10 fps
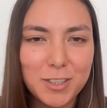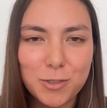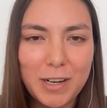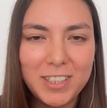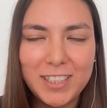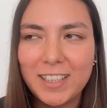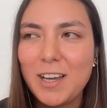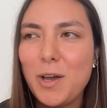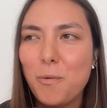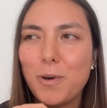traveling.
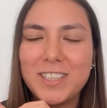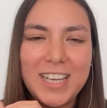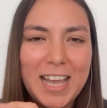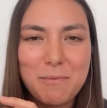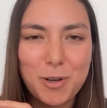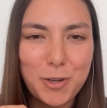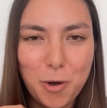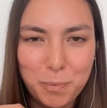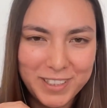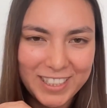One day I'm going to
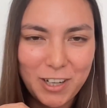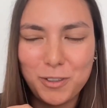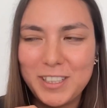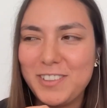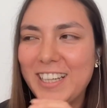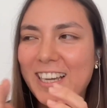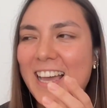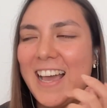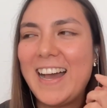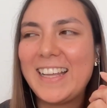open a co-living.
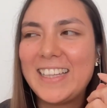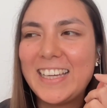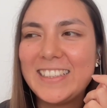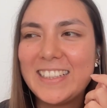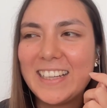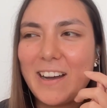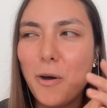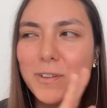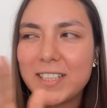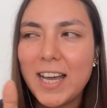And then
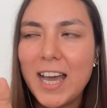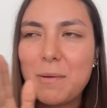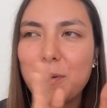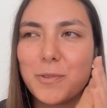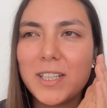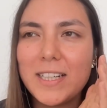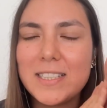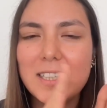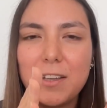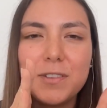over time, I
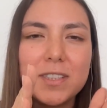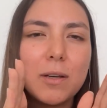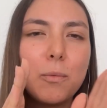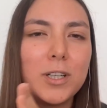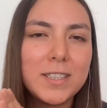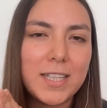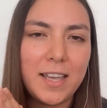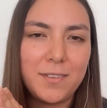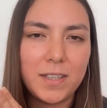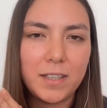realized if it's a
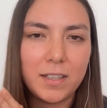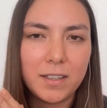1-day thing,